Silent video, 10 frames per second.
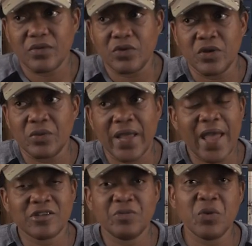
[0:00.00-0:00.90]
you know, when they
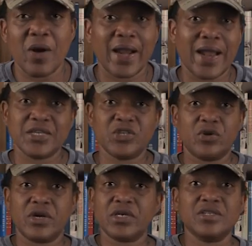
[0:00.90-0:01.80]
ask me why did I
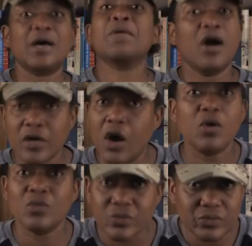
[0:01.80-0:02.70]
join, because I'm
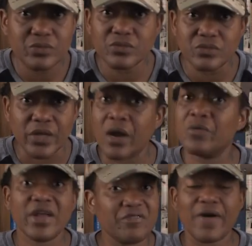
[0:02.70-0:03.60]
gung-ho, and
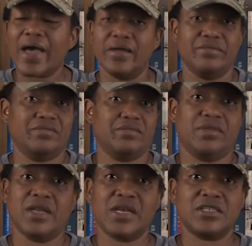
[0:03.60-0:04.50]
I'm ready to fight.
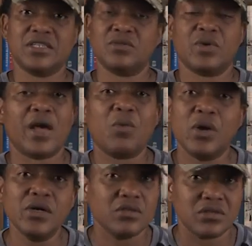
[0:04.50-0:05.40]
And that's just the way I
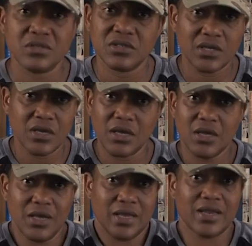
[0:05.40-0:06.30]
was.
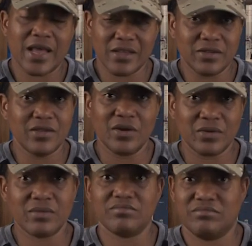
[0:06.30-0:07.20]
And that, you
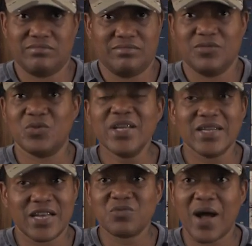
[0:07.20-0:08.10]
know,
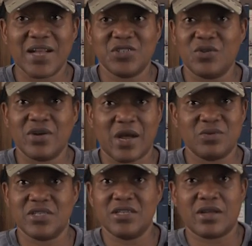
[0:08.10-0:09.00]
really, that's why I joined. I
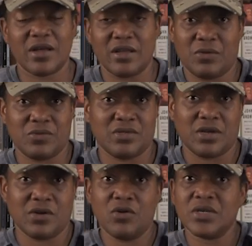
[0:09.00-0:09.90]
was in
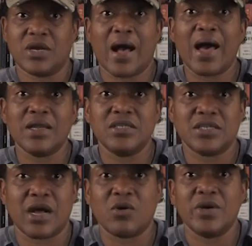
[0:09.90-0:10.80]
the, going to college,
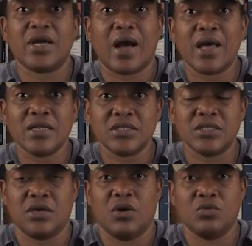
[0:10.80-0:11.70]
and I quit college
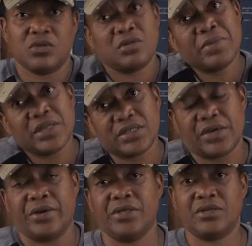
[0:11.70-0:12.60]
to go to the
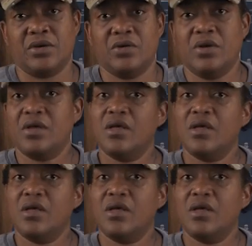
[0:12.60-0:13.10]
military, so.